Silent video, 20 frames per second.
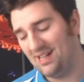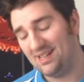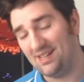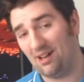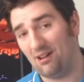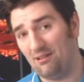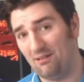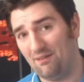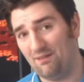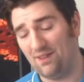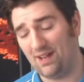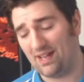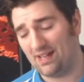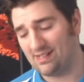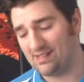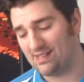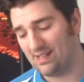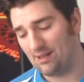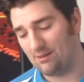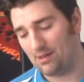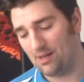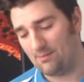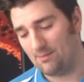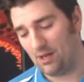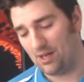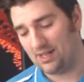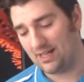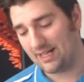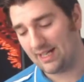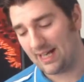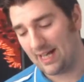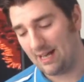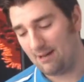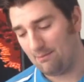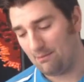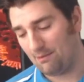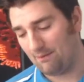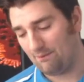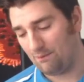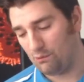the whole thing. So I didn't
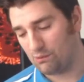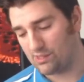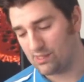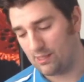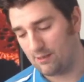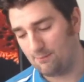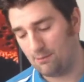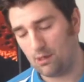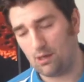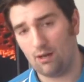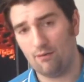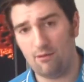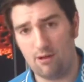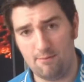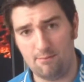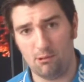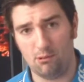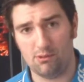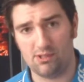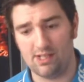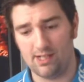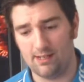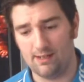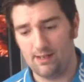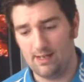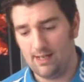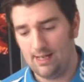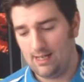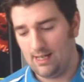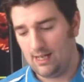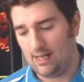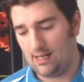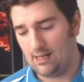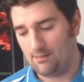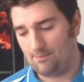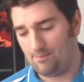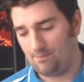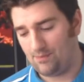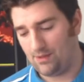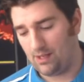keep it, unfortunately, but I rebought it,
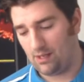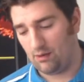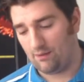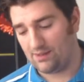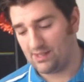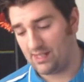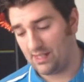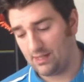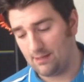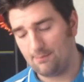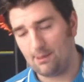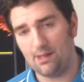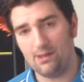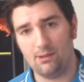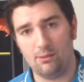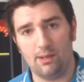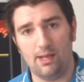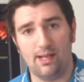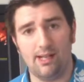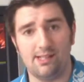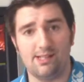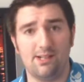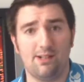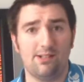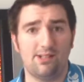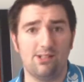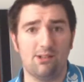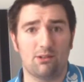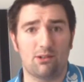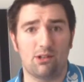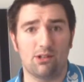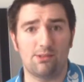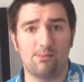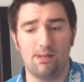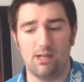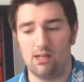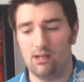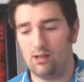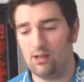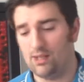obviously in the bundle here, so it's not cost
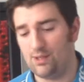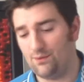me a lot.